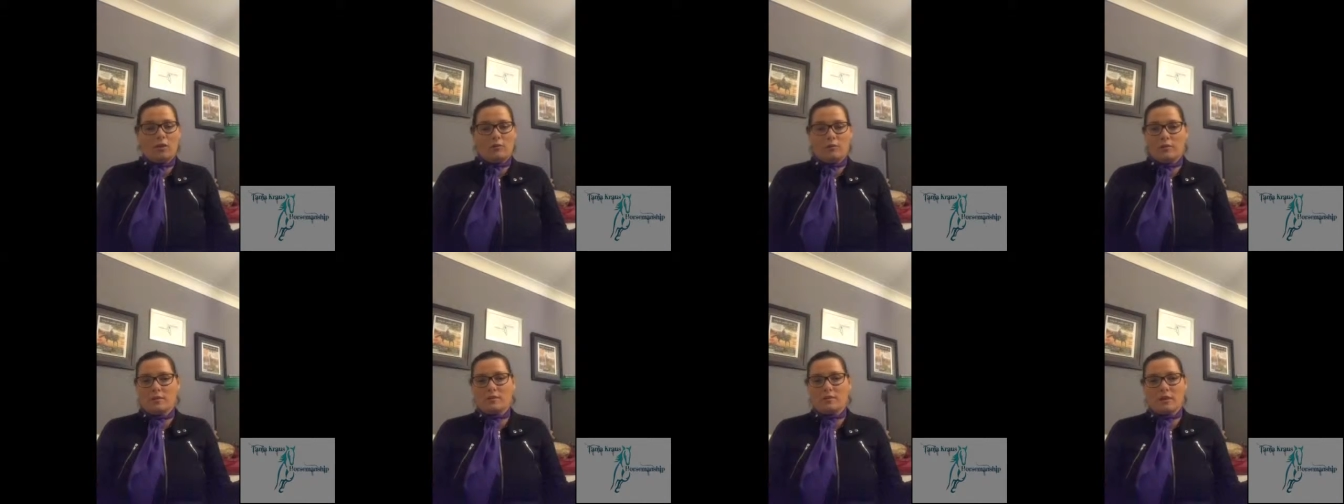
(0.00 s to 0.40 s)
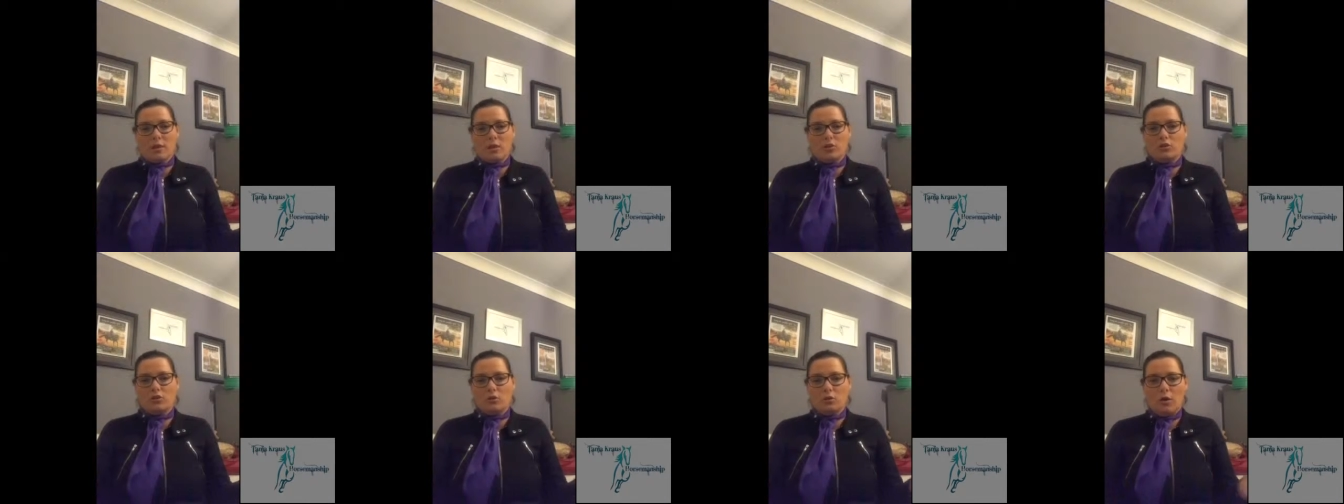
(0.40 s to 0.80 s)
Obviously,
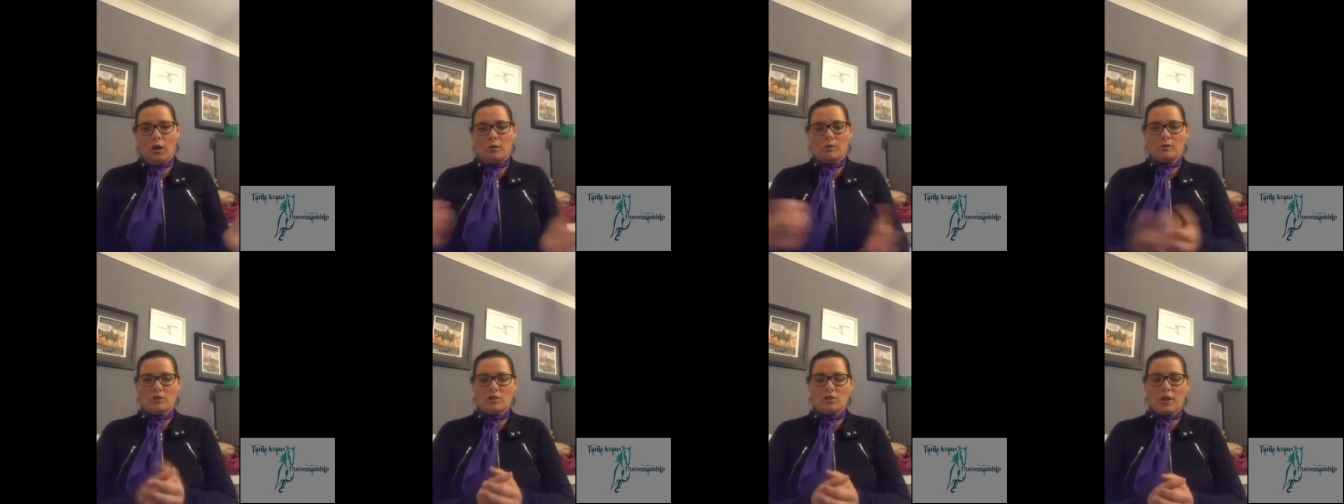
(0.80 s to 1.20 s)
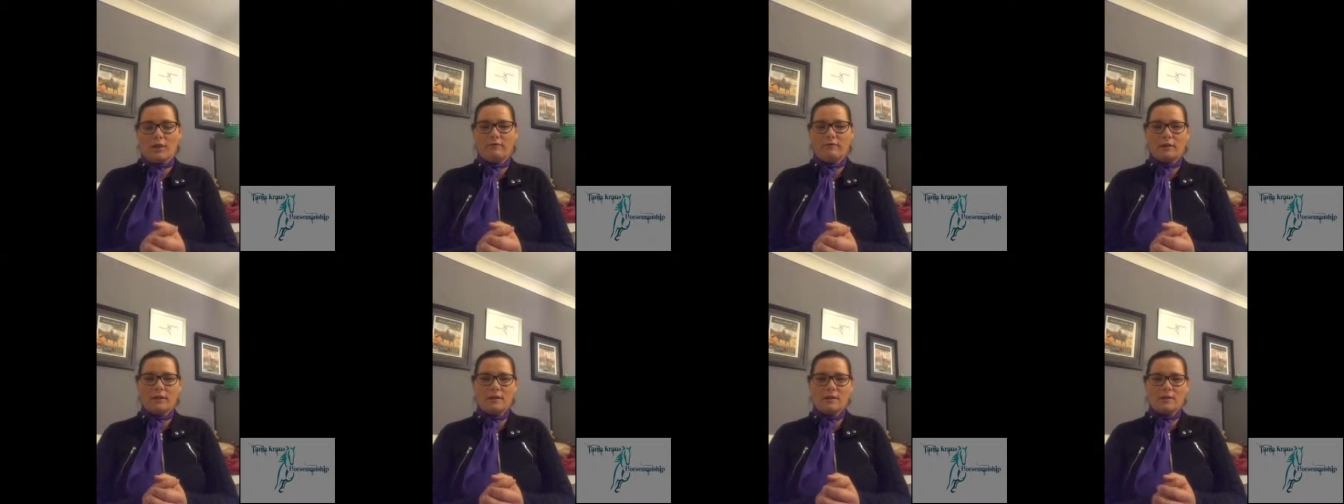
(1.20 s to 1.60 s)
I knew I was
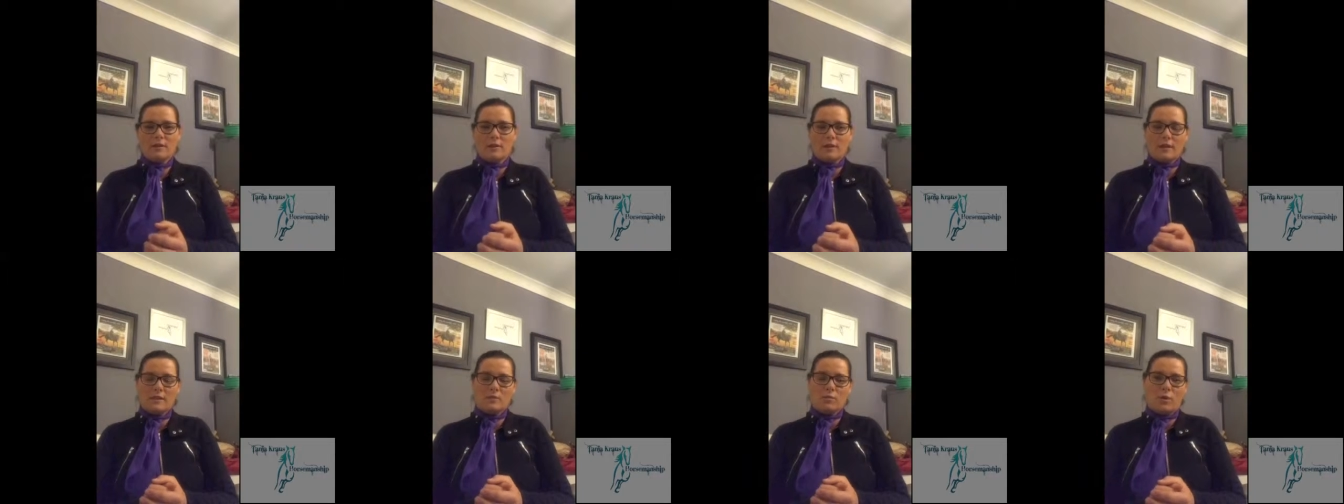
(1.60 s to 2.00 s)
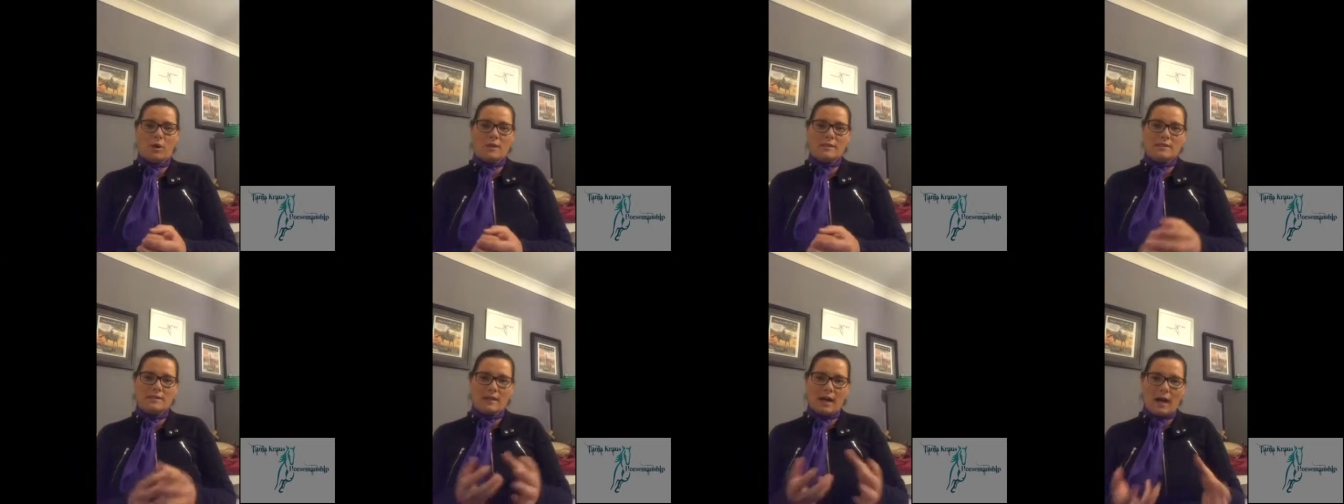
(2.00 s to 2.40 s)
traveling, so that's why
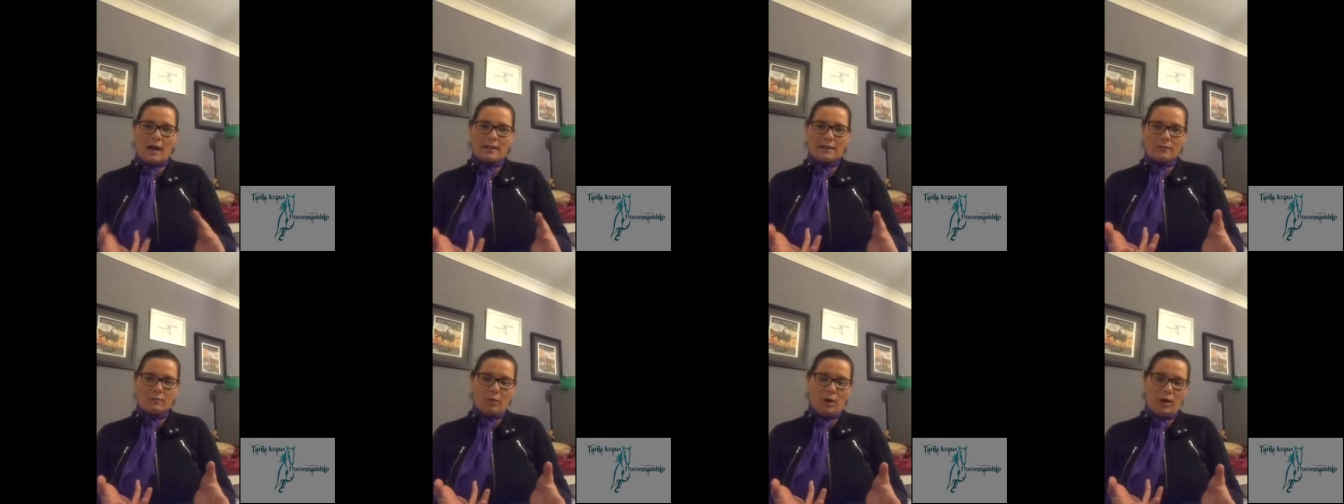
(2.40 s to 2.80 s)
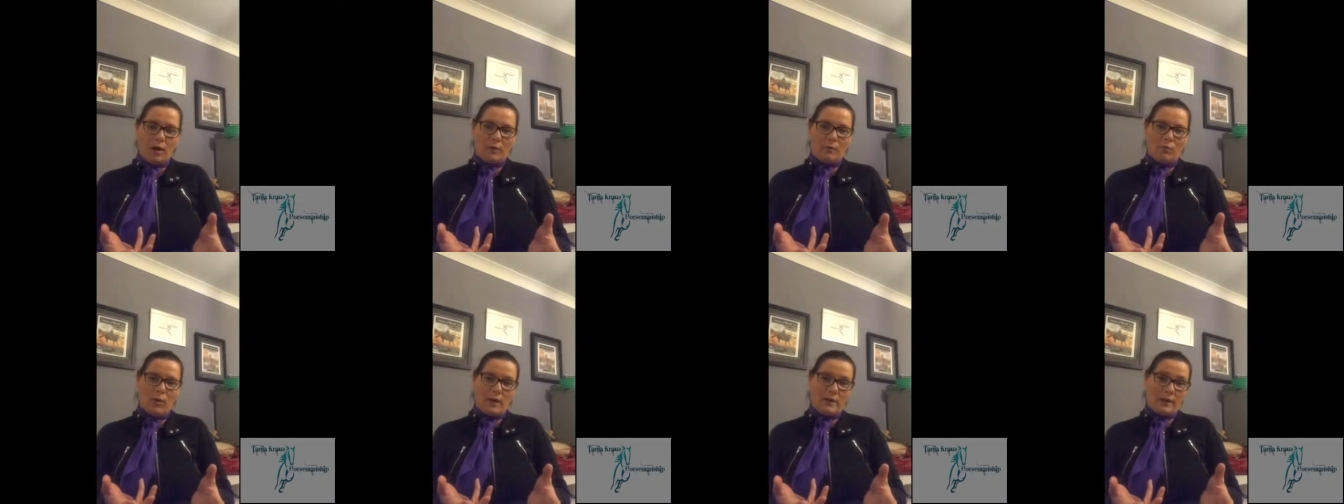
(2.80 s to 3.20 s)
I started
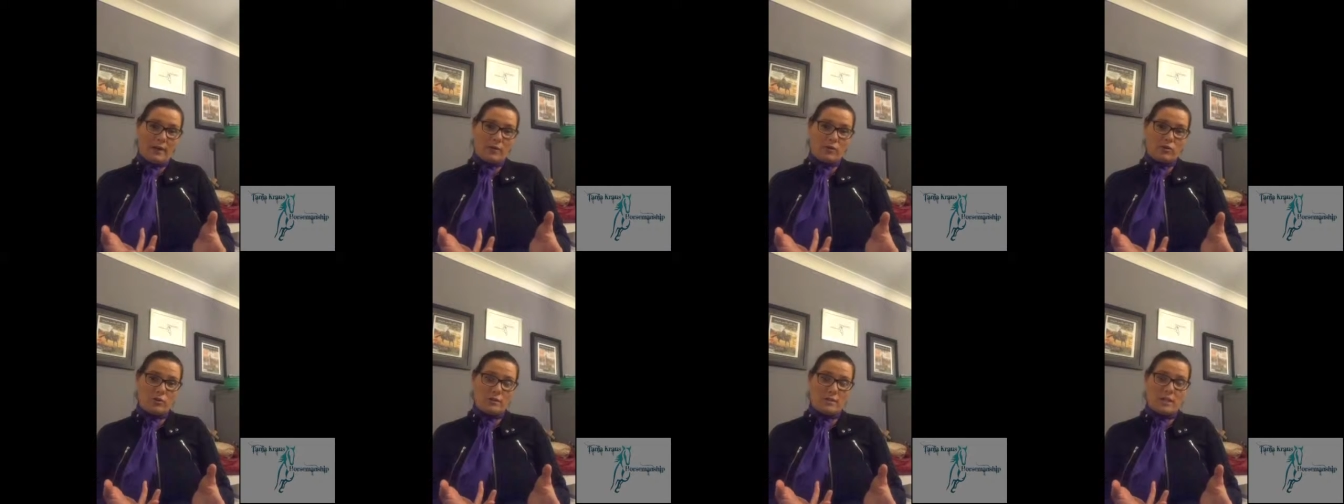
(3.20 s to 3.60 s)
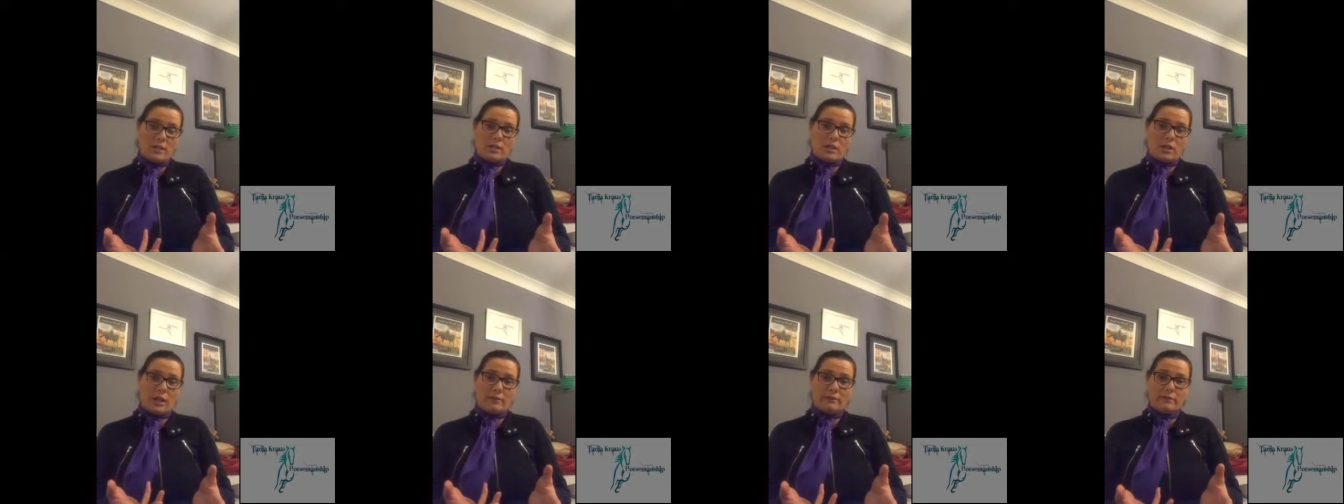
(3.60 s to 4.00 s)
my
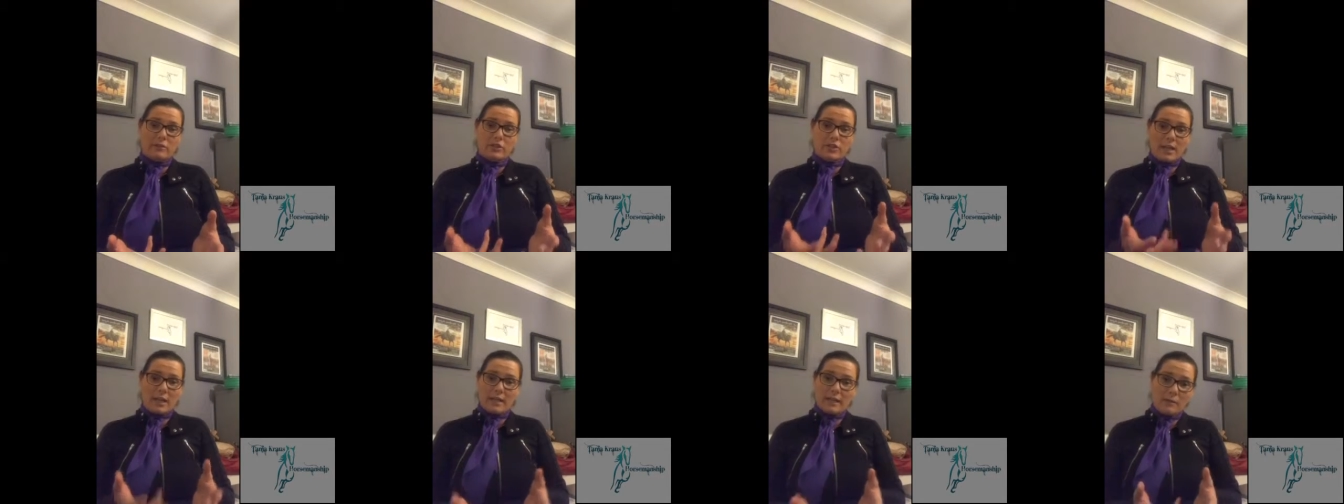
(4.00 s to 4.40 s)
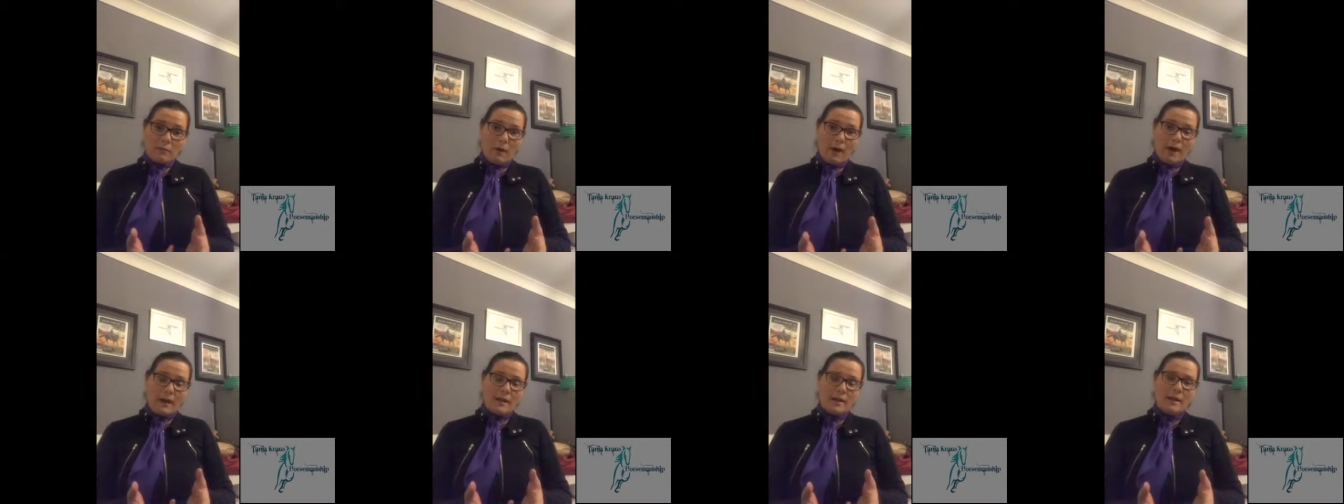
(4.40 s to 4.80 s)
100-day challenge
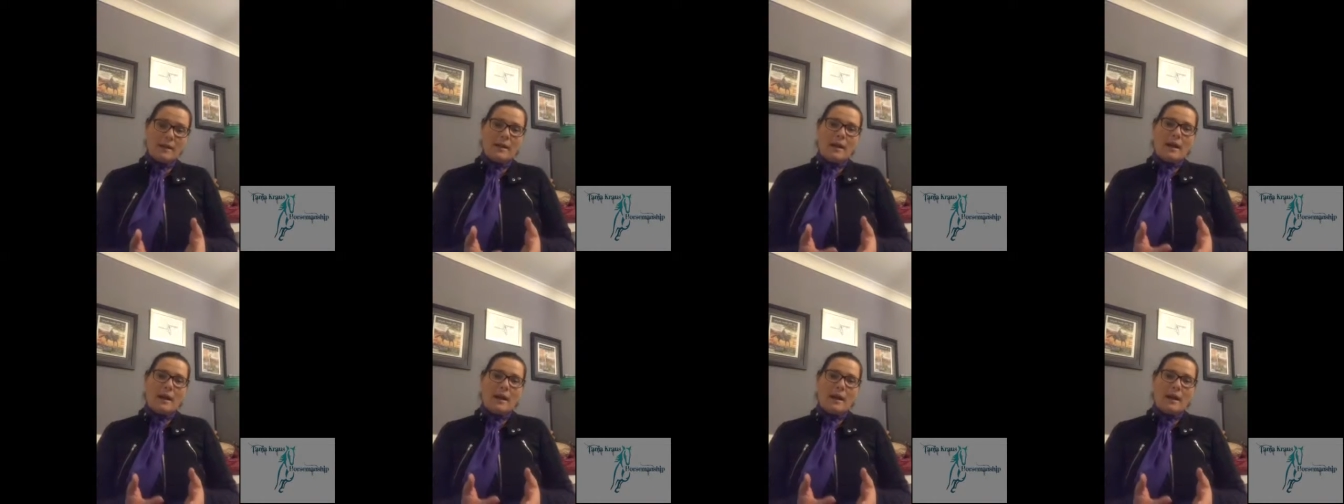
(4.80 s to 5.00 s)
anyway,